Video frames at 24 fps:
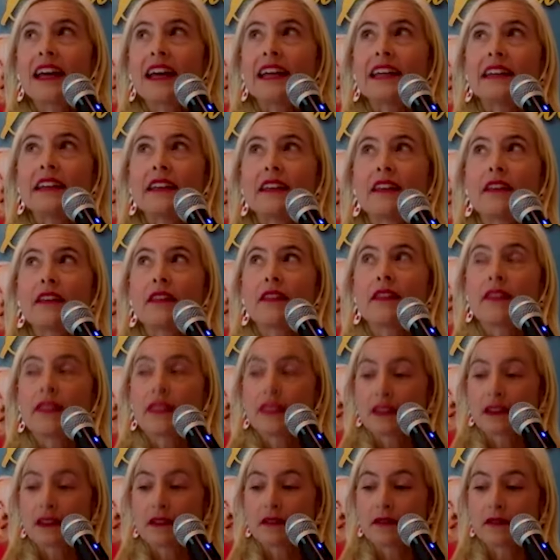And
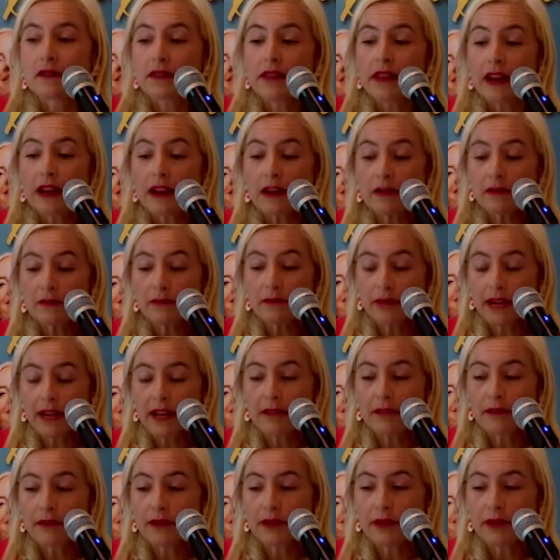the their
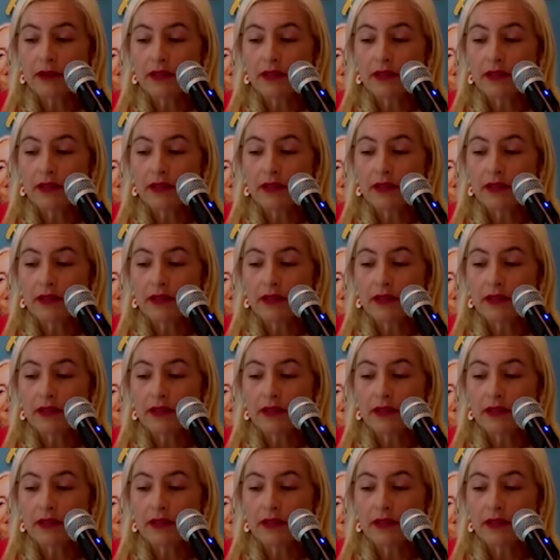breakup book